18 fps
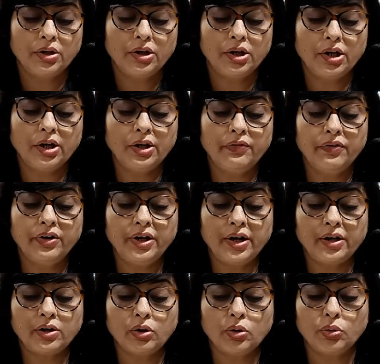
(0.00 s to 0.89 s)

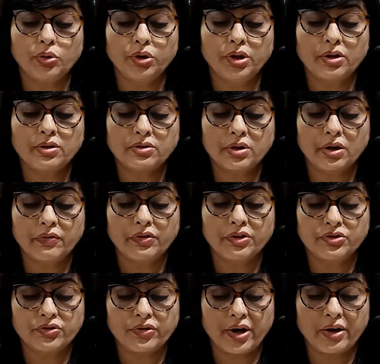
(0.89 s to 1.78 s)
delivery and courier
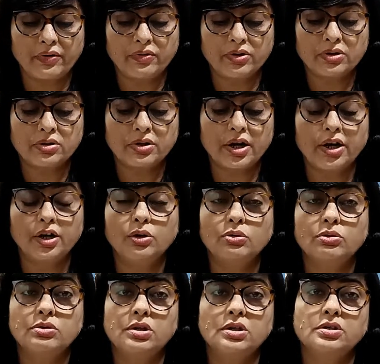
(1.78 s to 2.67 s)
service drivers
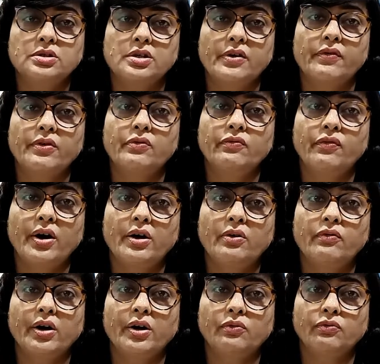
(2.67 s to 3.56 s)
NOC
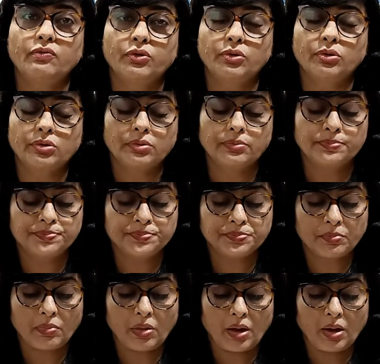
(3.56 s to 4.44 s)
7514,
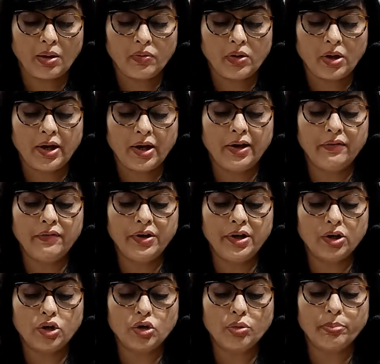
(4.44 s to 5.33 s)

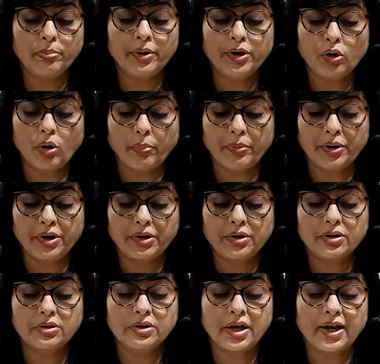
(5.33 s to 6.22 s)
heavy equipment
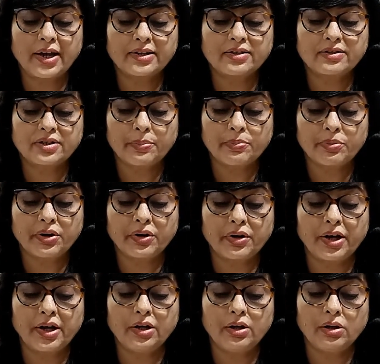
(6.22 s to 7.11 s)
operators except
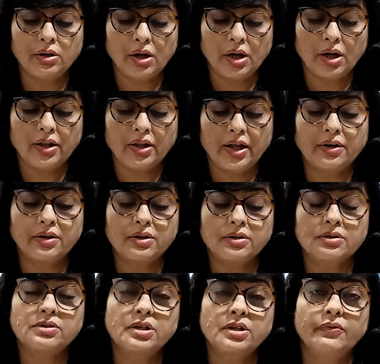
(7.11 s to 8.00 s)
crane that
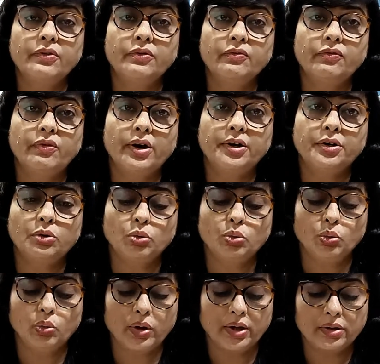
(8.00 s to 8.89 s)
is
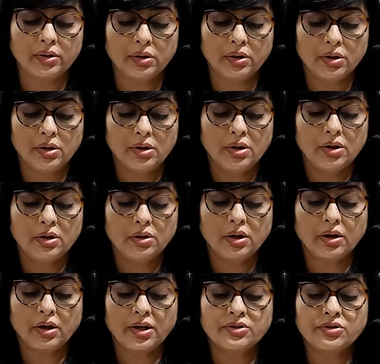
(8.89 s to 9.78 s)
7521,
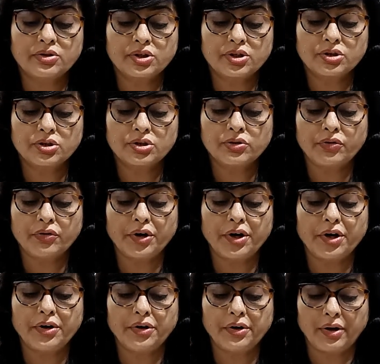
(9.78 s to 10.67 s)
the construction
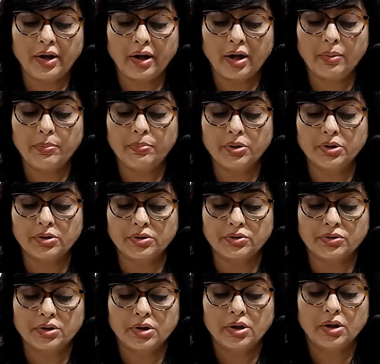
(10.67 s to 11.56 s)
trade
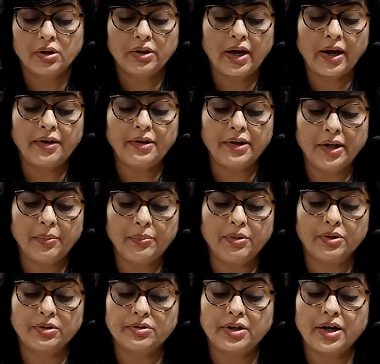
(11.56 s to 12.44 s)
helpers and
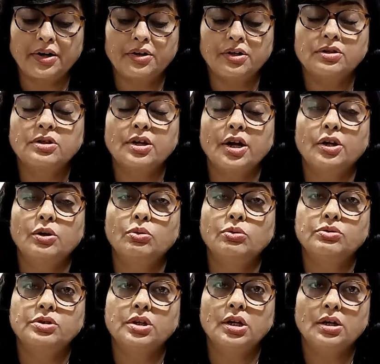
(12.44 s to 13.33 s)
laborers that is
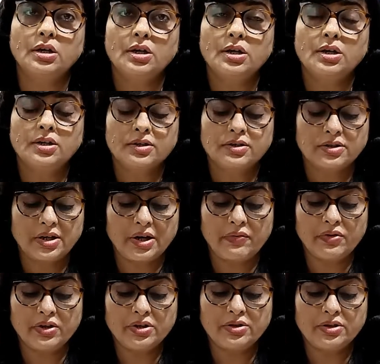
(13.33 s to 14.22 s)
NOC
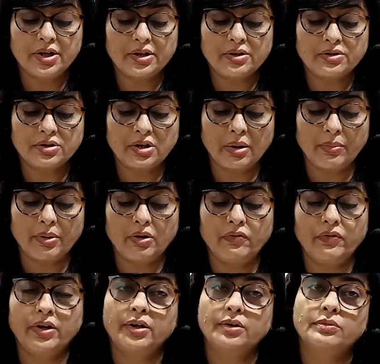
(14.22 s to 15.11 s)

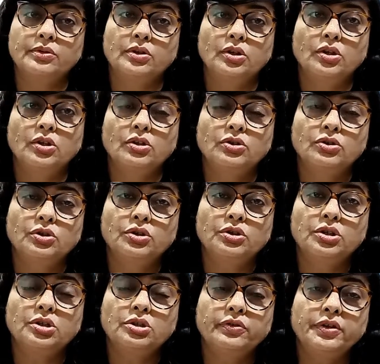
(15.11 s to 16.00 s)
7611. So
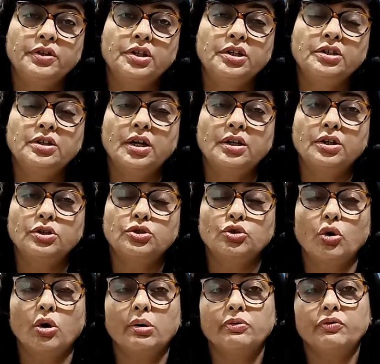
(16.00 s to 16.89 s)
in this way, these are the
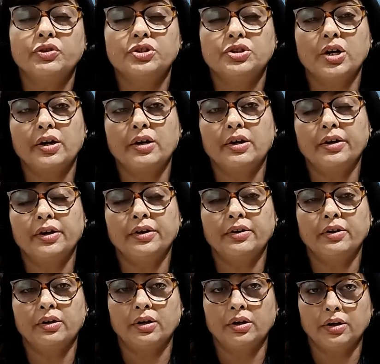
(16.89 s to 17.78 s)
jobs which are
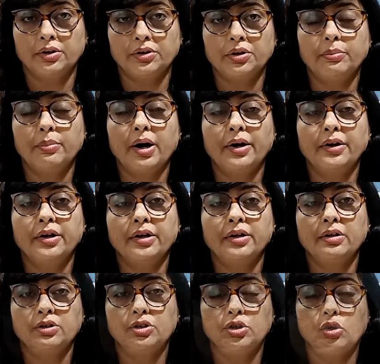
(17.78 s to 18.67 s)
in uh, demand
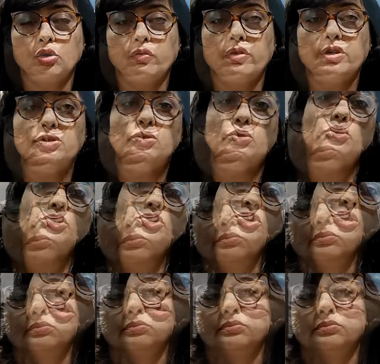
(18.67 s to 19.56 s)
in Nova
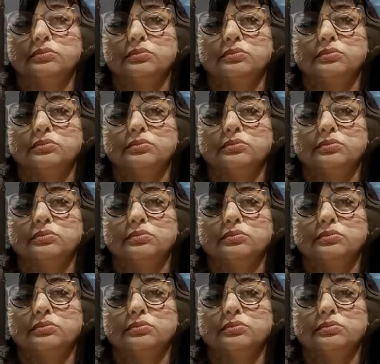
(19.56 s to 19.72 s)
Scotia.